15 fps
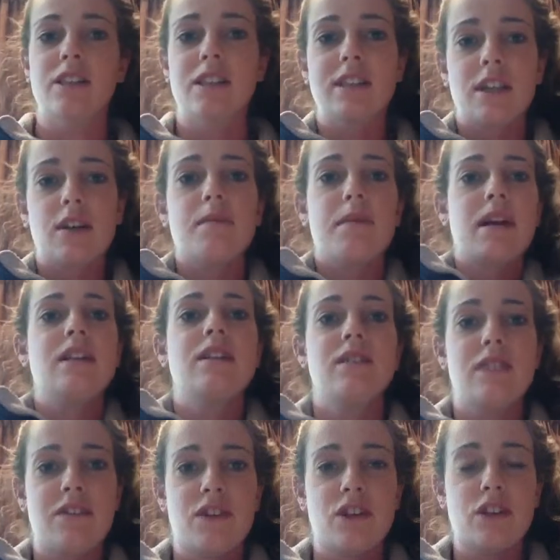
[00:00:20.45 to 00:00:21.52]
since there were many
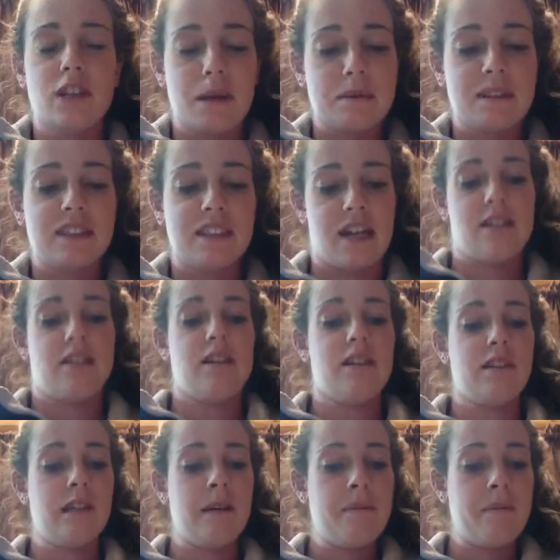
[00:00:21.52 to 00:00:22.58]
different shapes and
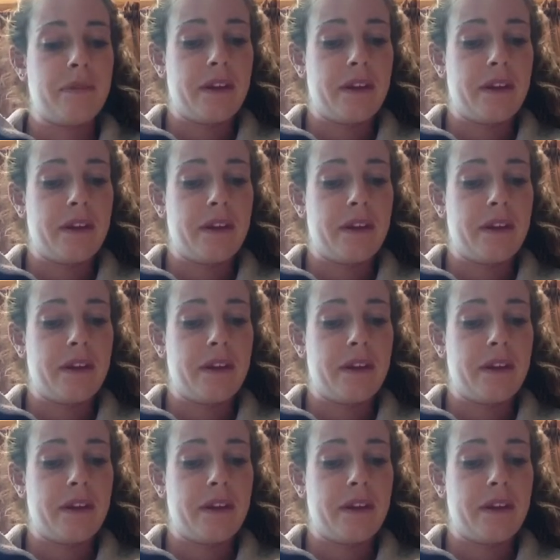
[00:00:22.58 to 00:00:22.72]
sizes.